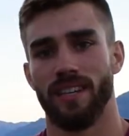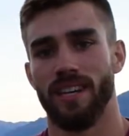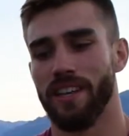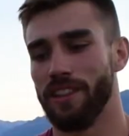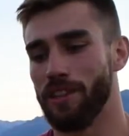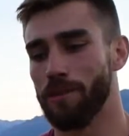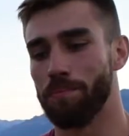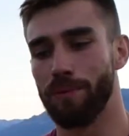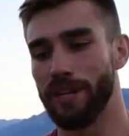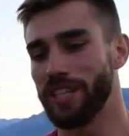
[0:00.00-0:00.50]

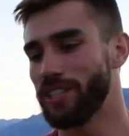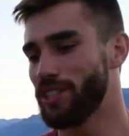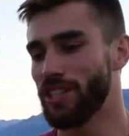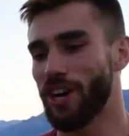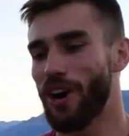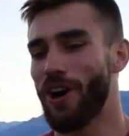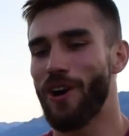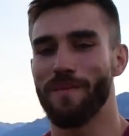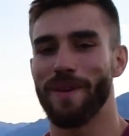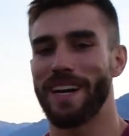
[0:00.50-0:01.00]
The bridge to
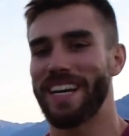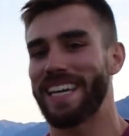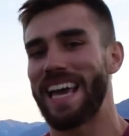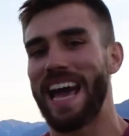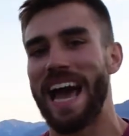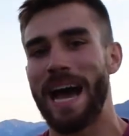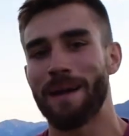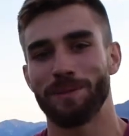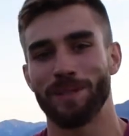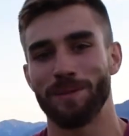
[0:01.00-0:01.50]
all my
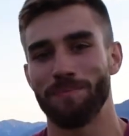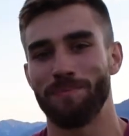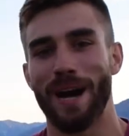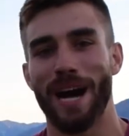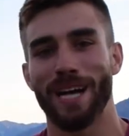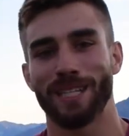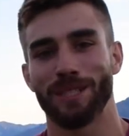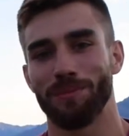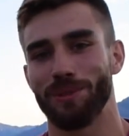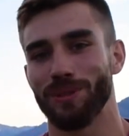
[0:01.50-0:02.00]
gaps,
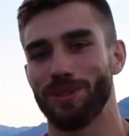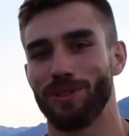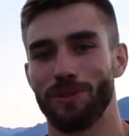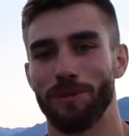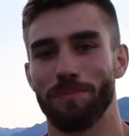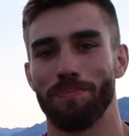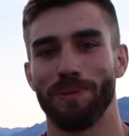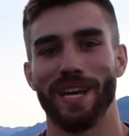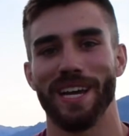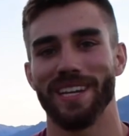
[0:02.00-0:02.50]
impossible to
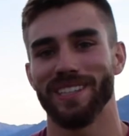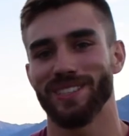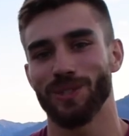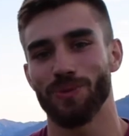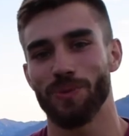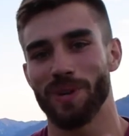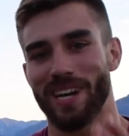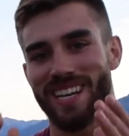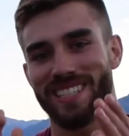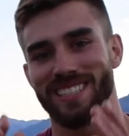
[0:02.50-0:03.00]
replace. So
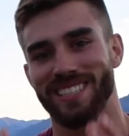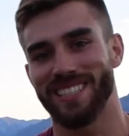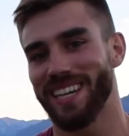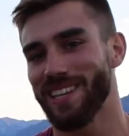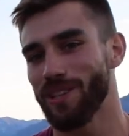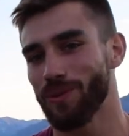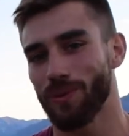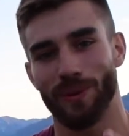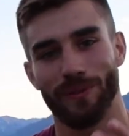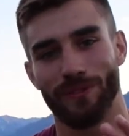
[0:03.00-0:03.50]
when I say
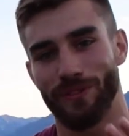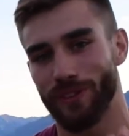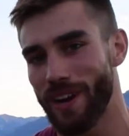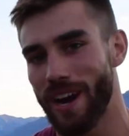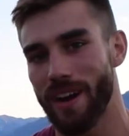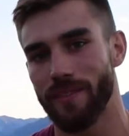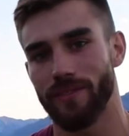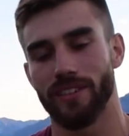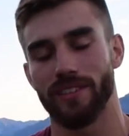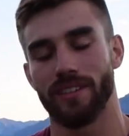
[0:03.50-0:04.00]
the word
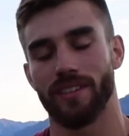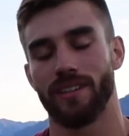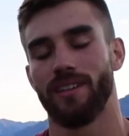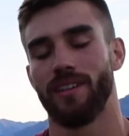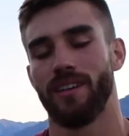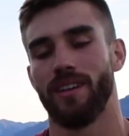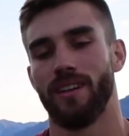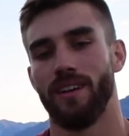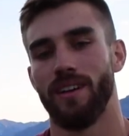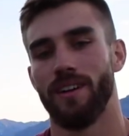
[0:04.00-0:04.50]
forever,
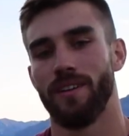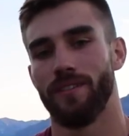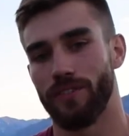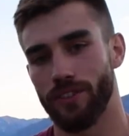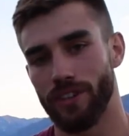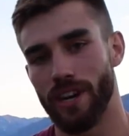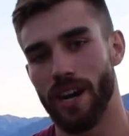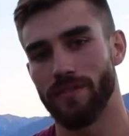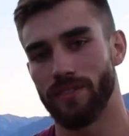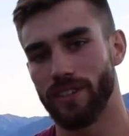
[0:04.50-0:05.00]

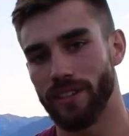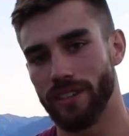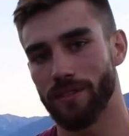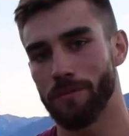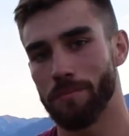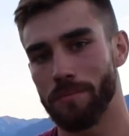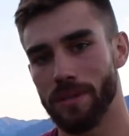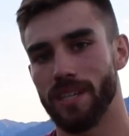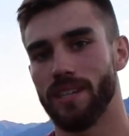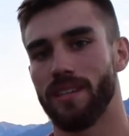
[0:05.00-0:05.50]
forever it'll
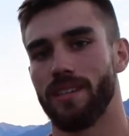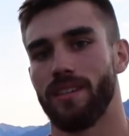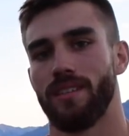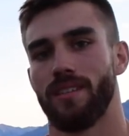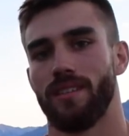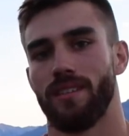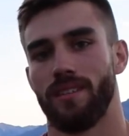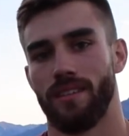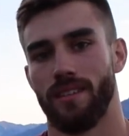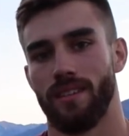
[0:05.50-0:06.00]
be.
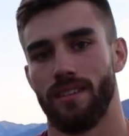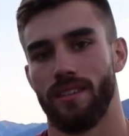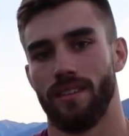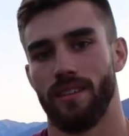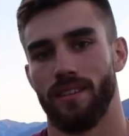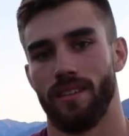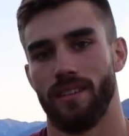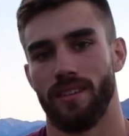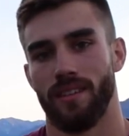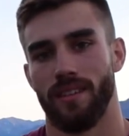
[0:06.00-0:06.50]

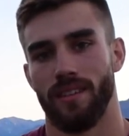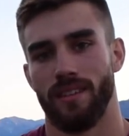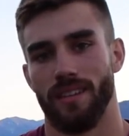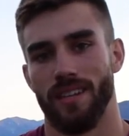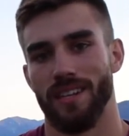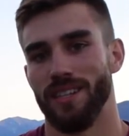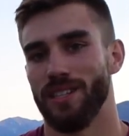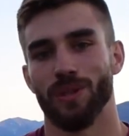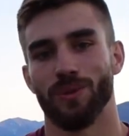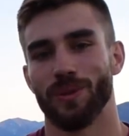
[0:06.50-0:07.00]

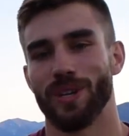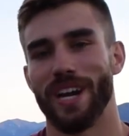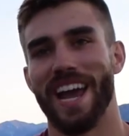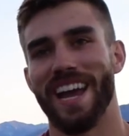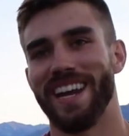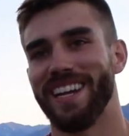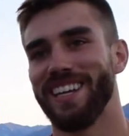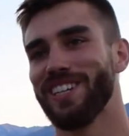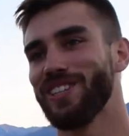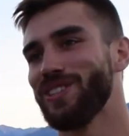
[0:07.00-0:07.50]
Until we're
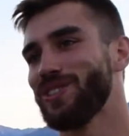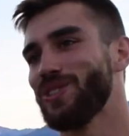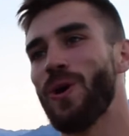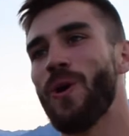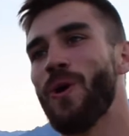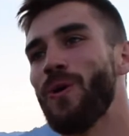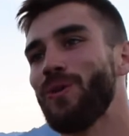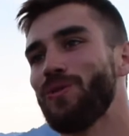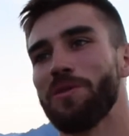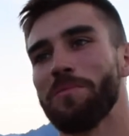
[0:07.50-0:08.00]
80 years
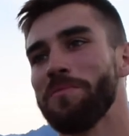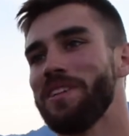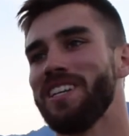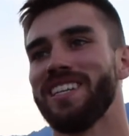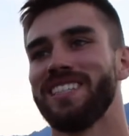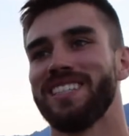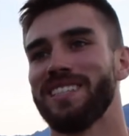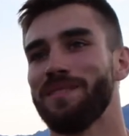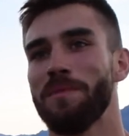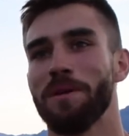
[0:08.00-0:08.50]
old,
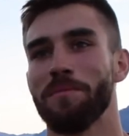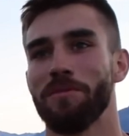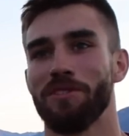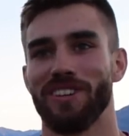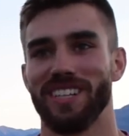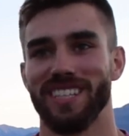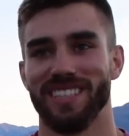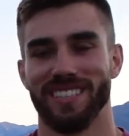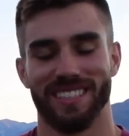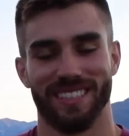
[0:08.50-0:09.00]
reminiscing
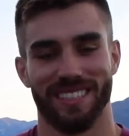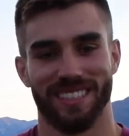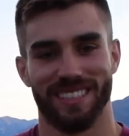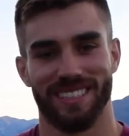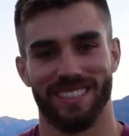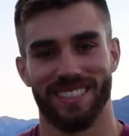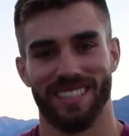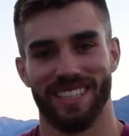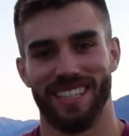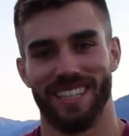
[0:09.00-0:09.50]
memories.
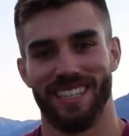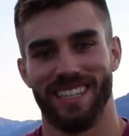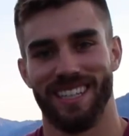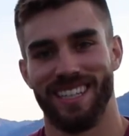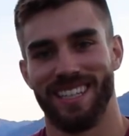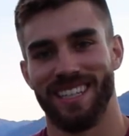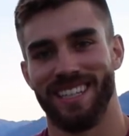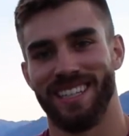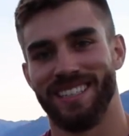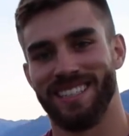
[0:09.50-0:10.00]

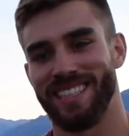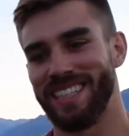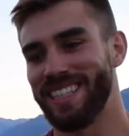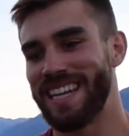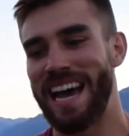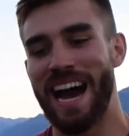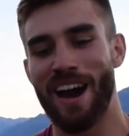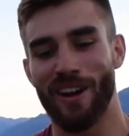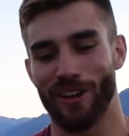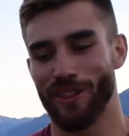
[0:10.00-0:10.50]

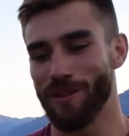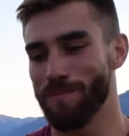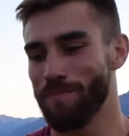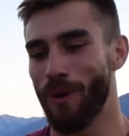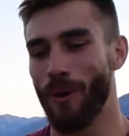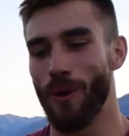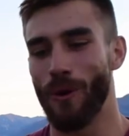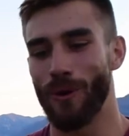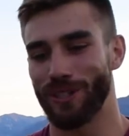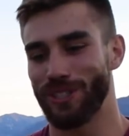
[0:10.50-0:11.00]
Sitting out on the
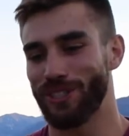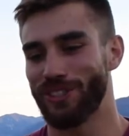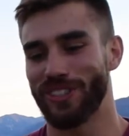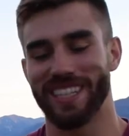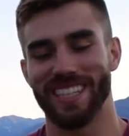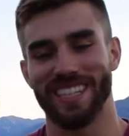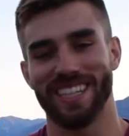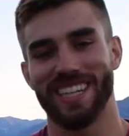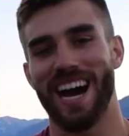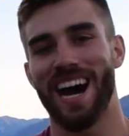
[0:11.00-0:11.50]
porch,
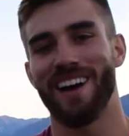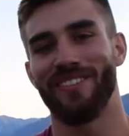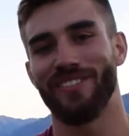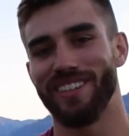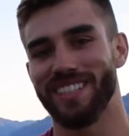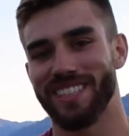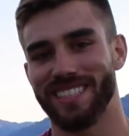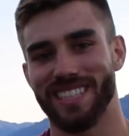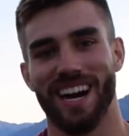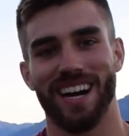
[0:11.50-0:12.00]
drinking
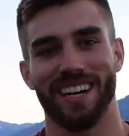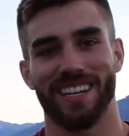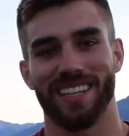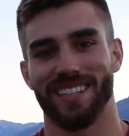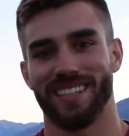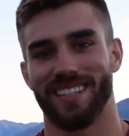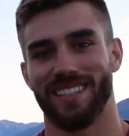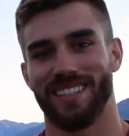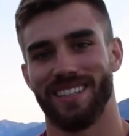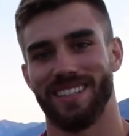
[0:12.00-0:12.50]
coffee and
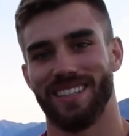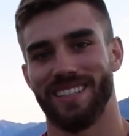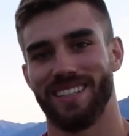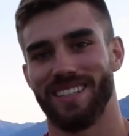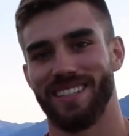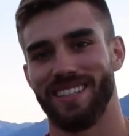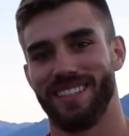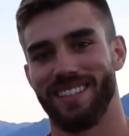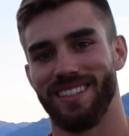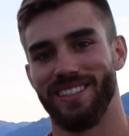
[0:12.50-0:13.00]
talking.
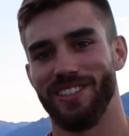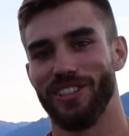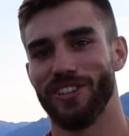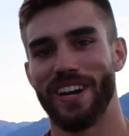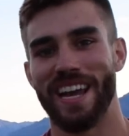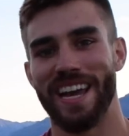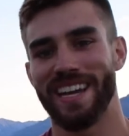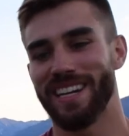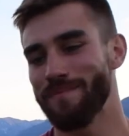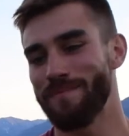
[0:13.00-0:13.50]
Your
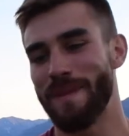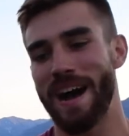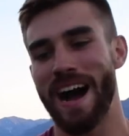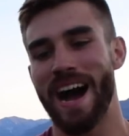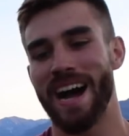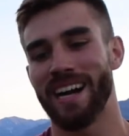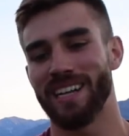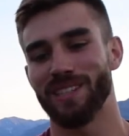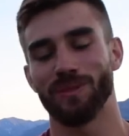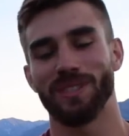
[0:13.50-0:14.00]
hand in
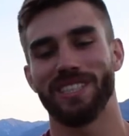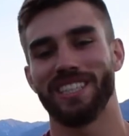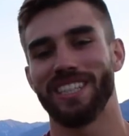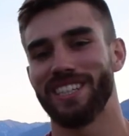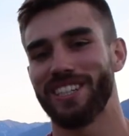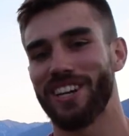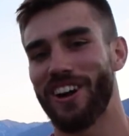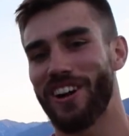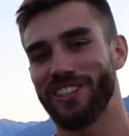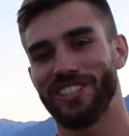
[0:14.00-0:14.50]
mine as we sit
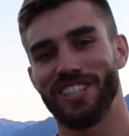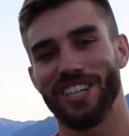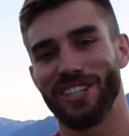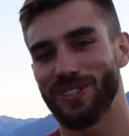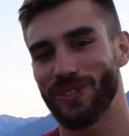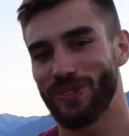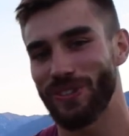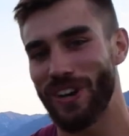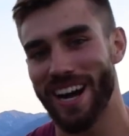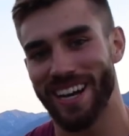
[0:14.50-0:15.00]
in our chairs
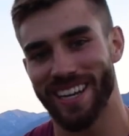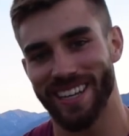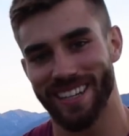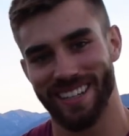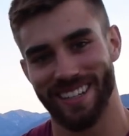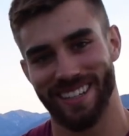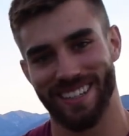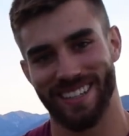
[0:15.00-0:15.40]
a-rocking.